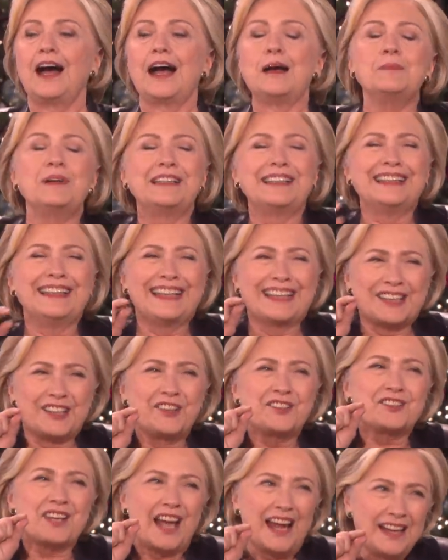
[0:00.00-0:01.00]
I'm a
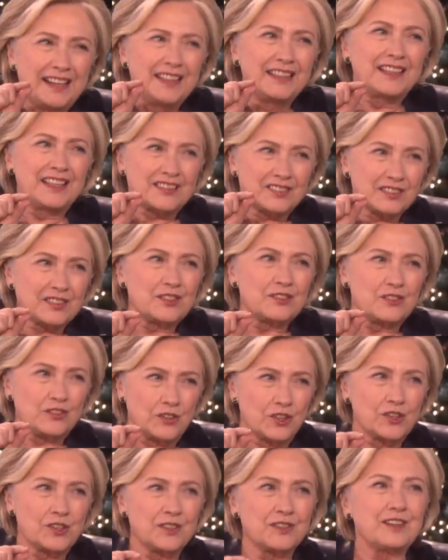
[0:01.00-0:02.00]
little tiny less
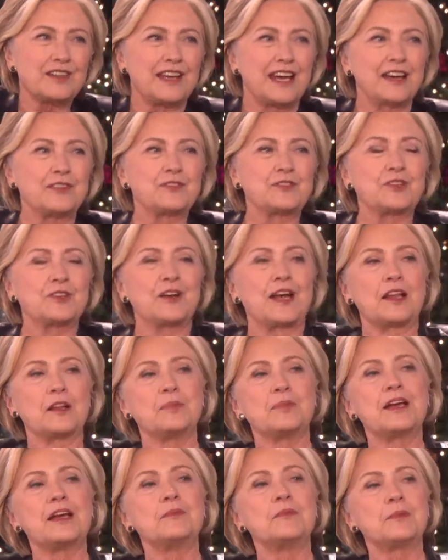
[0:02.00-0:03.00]
concerned after
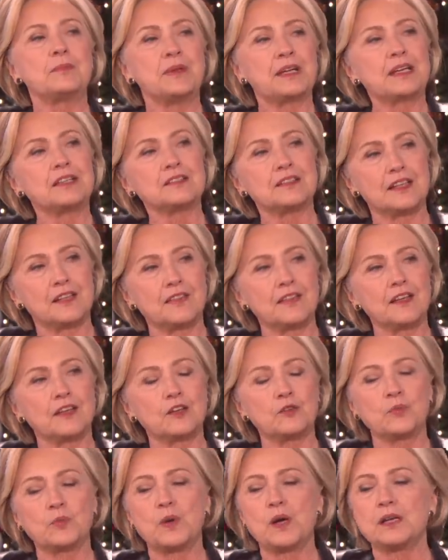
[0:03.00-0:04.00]
Alabama because I think
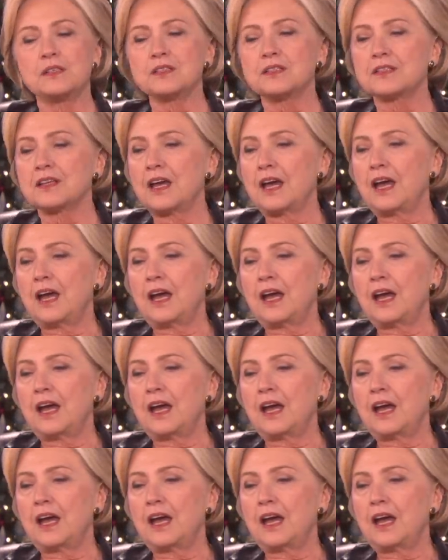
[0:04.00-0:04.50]
it was